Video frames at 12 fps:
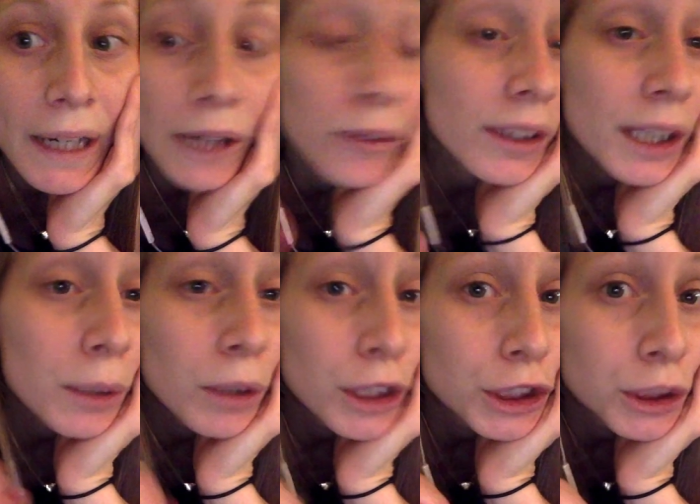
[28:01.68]
I really
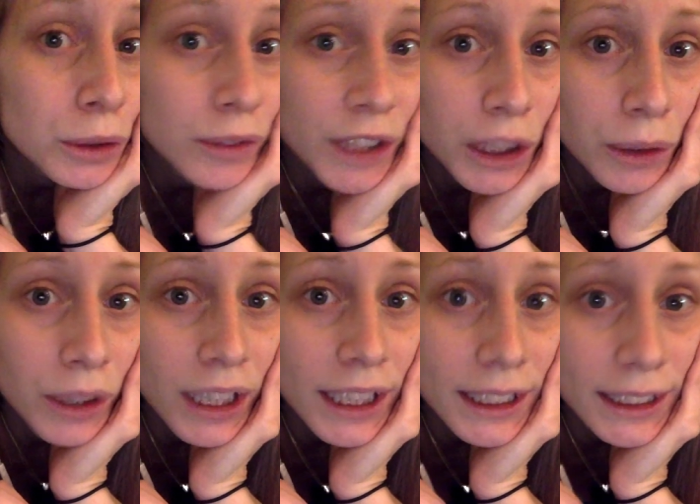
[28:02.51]
wanted to do a video, you
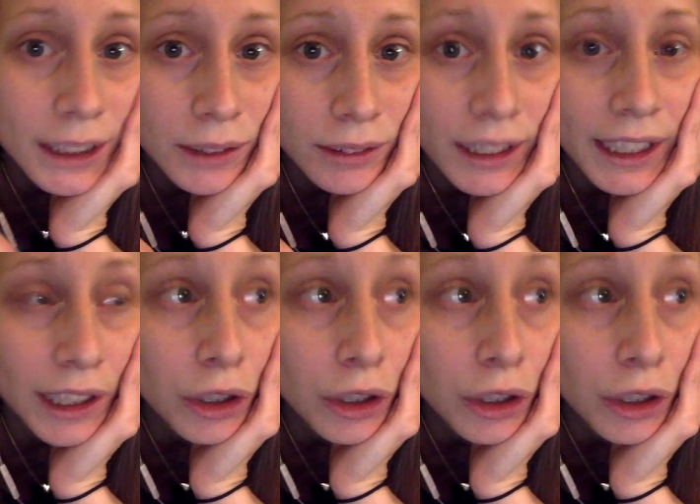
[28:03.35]
guys, that like